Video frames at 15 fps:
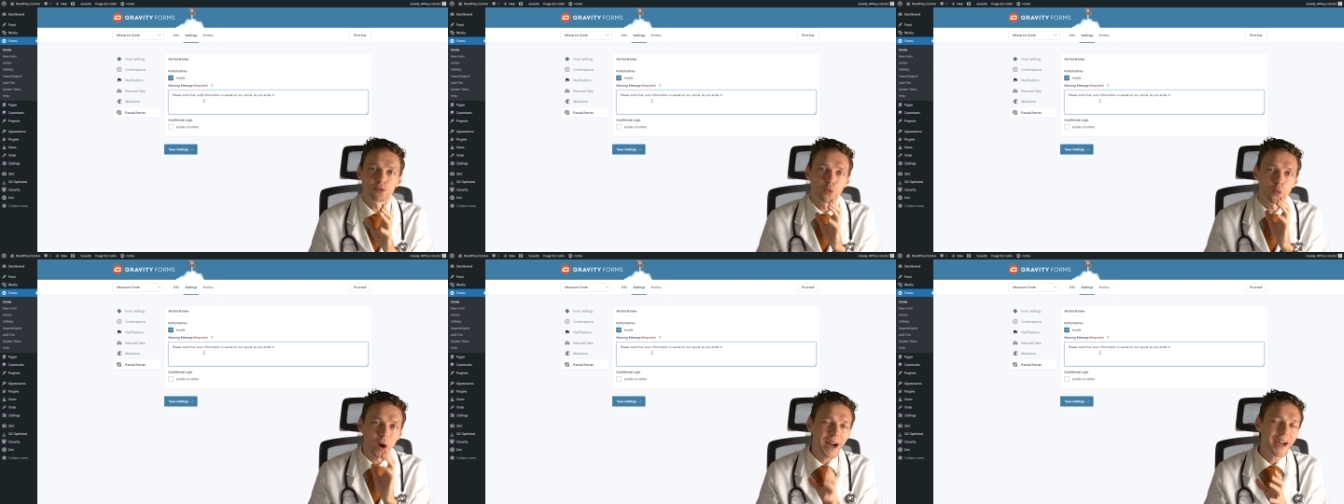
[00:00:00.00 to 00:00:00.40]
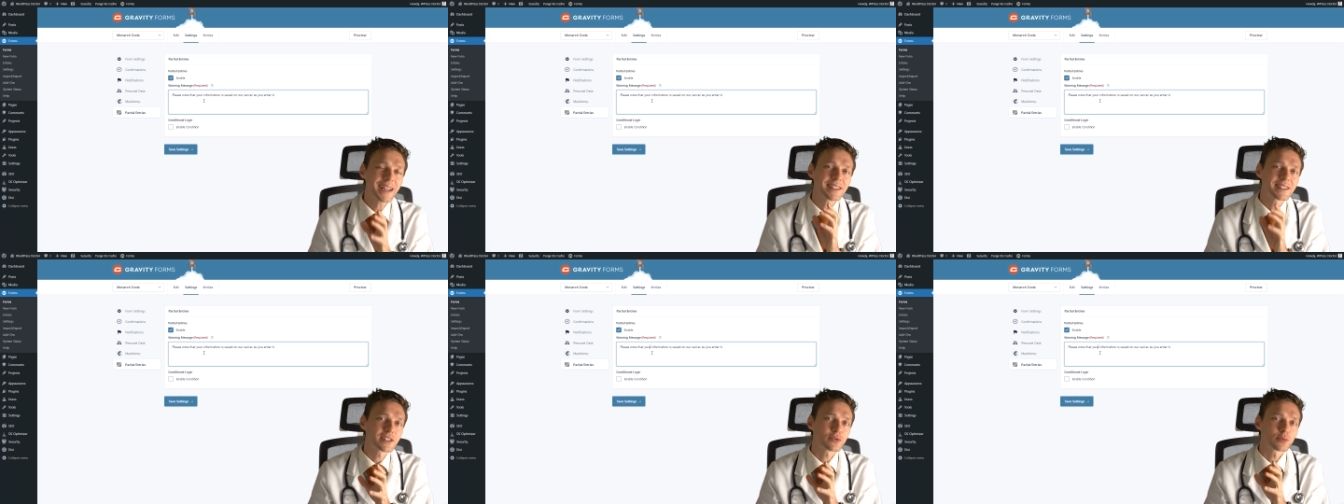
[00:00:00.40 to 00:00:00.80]
Why
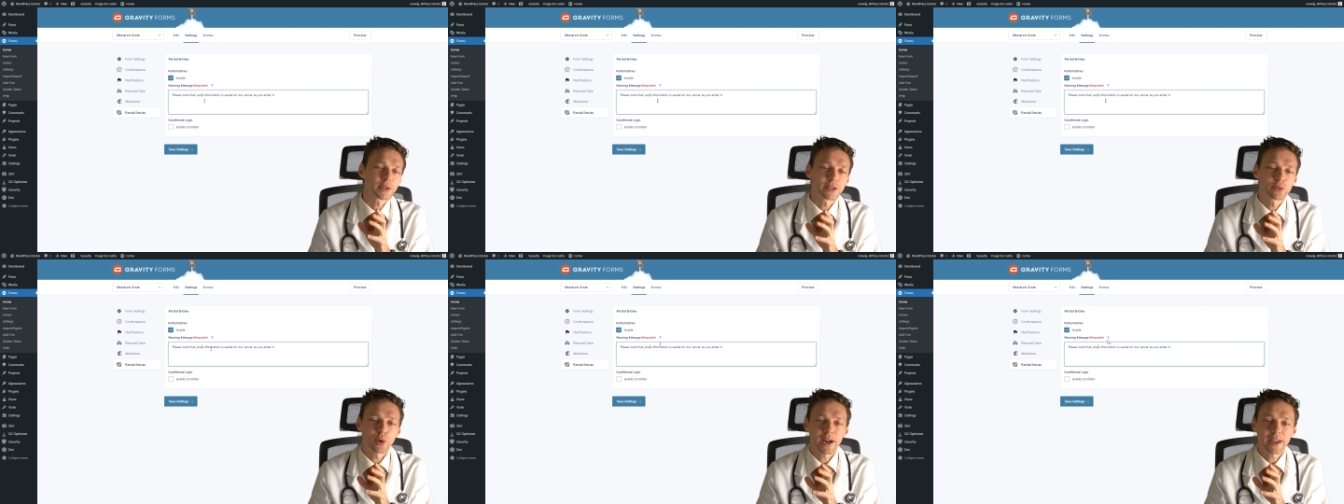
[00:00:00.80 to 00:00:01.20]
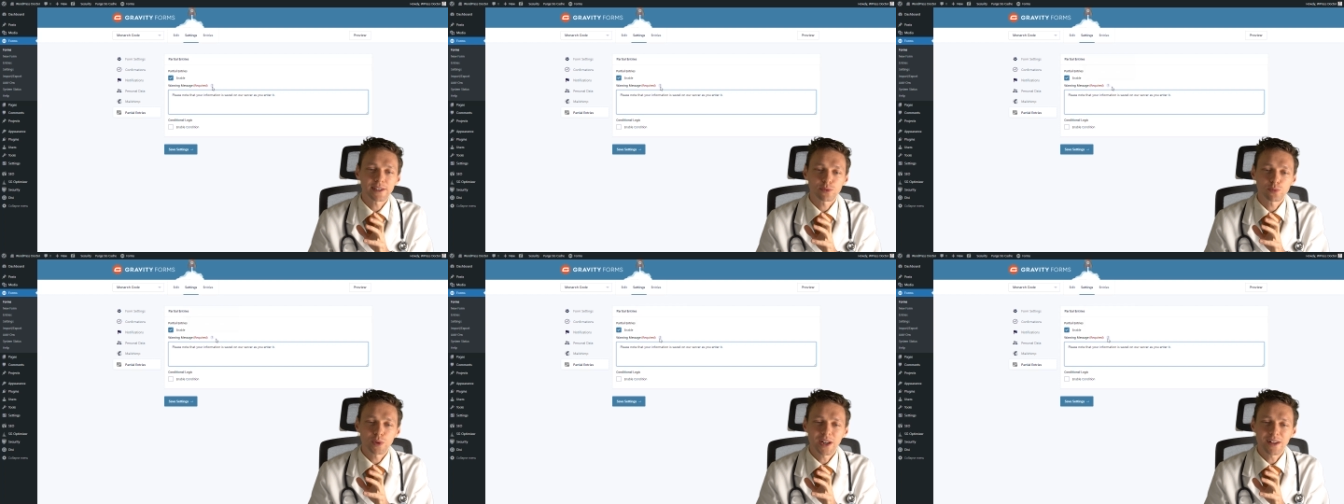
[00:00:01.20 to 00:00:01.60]
is this
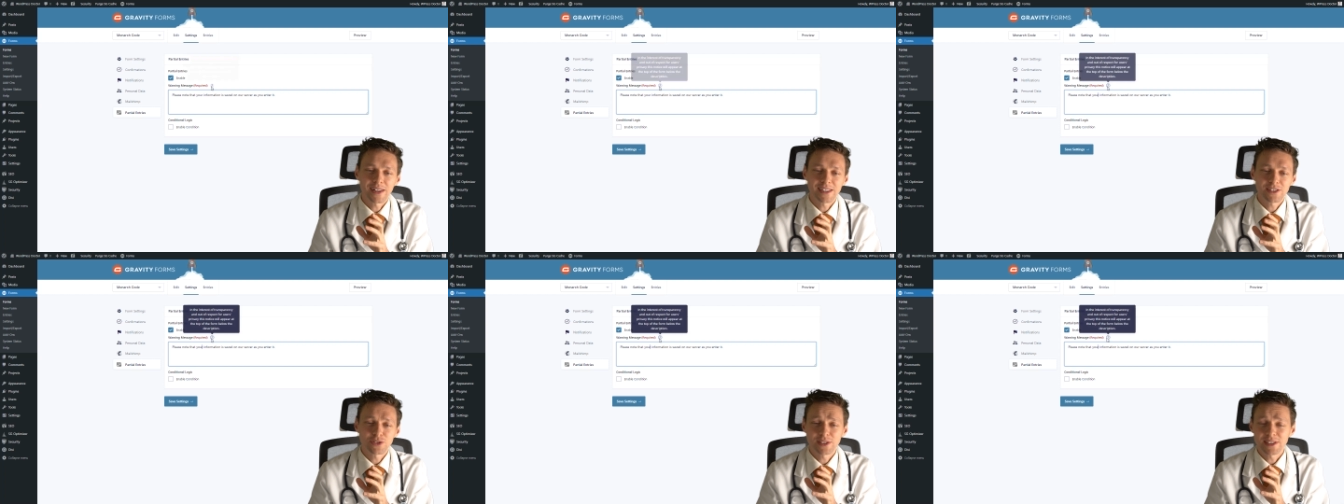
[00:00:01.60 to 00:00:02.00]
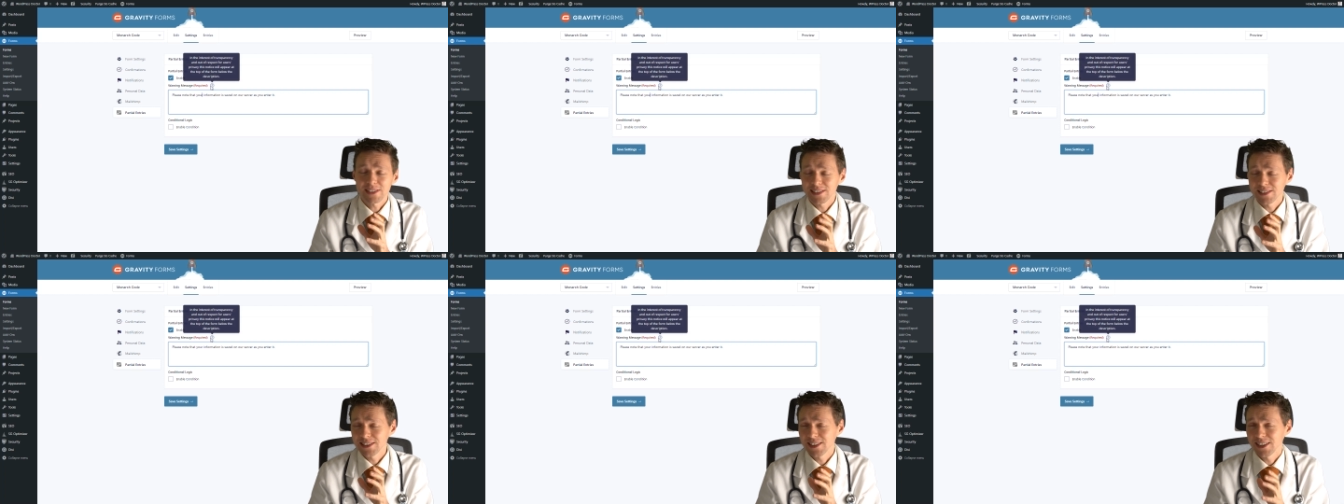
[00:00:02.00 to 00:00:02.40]
required? Well, as you can
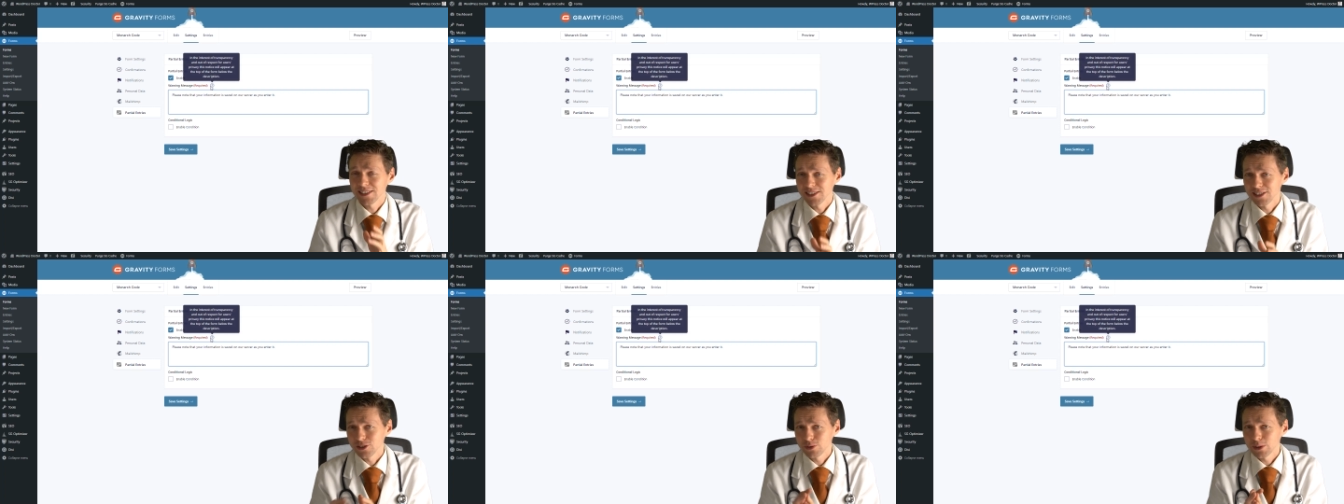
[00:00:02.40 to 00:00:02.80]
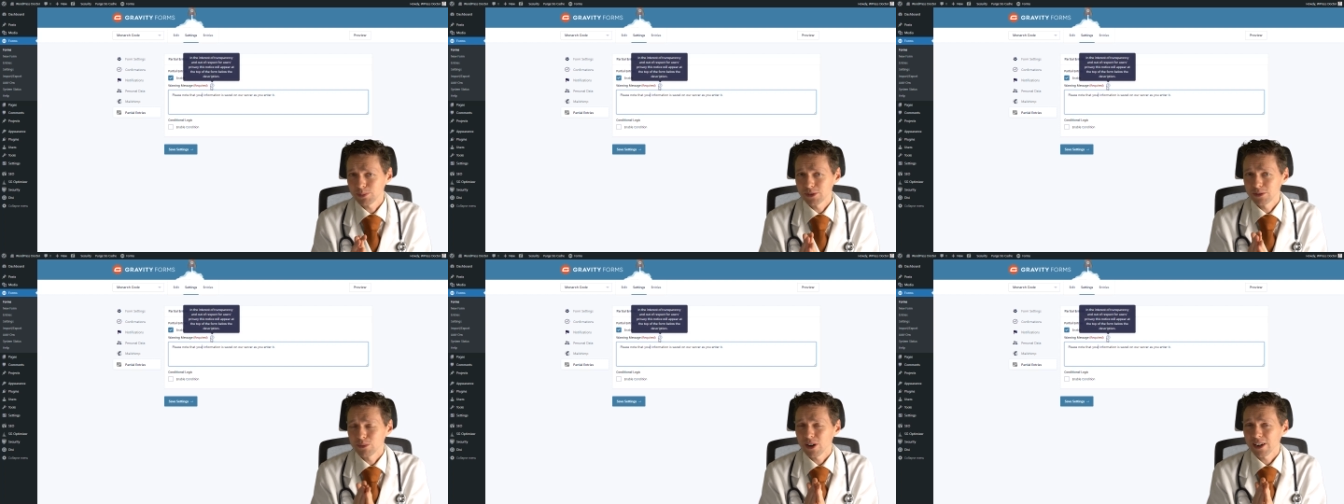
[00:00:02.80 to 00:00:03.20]
see on the
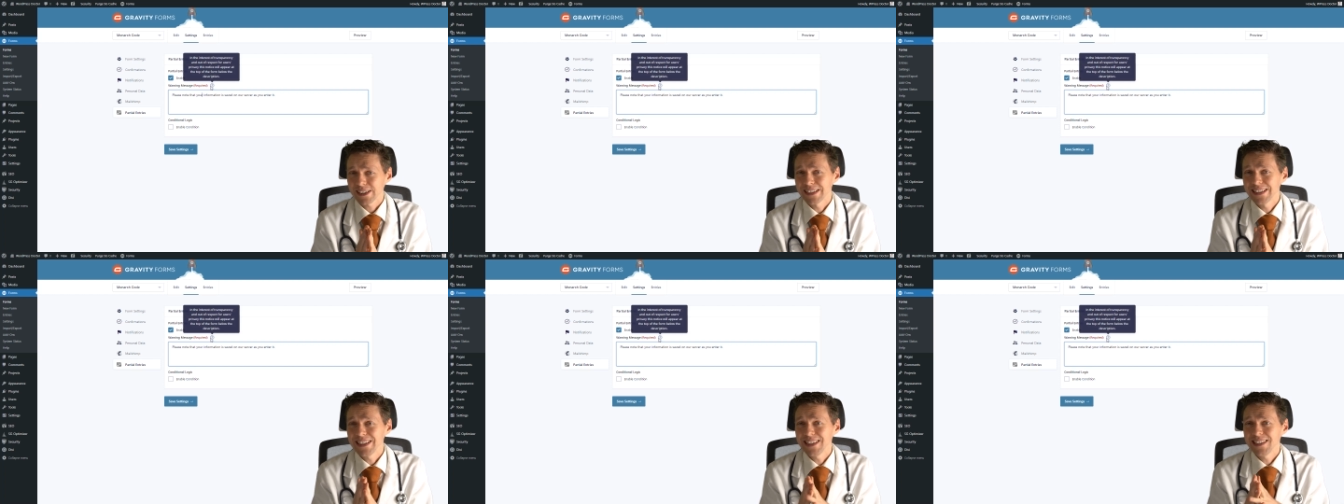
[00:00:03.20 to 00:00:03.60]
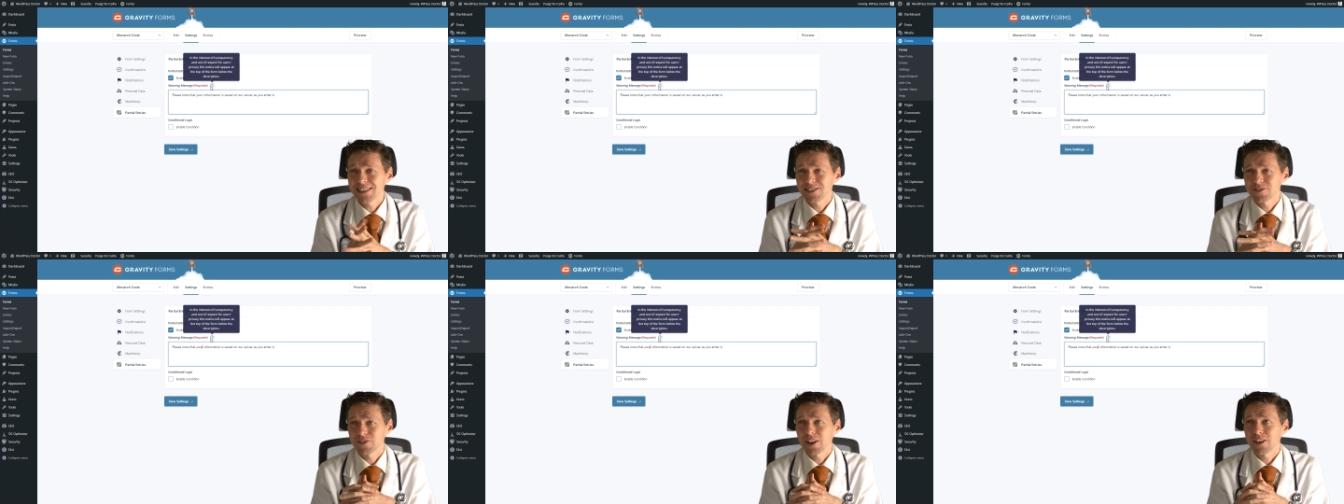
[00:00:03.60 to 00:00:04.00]
description mark, it
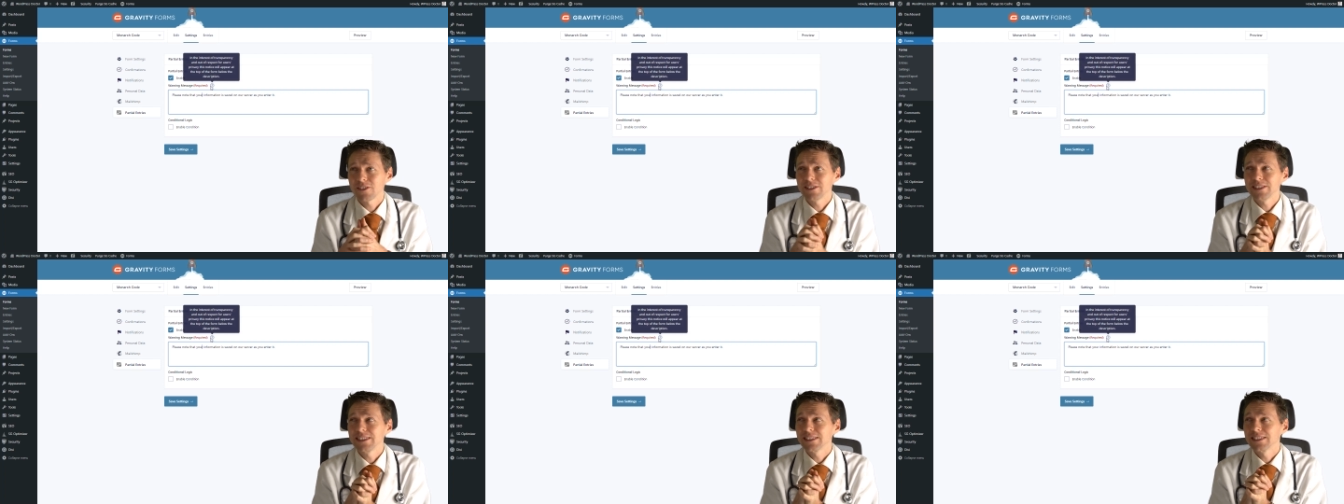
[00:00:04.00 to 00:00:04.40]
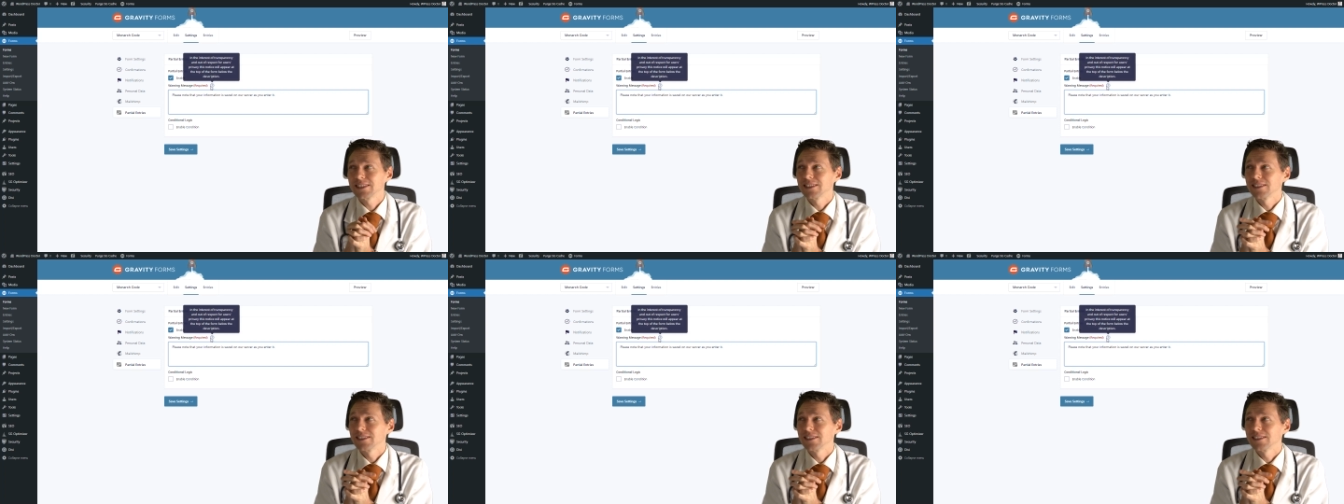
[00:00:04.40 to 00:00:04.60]
is very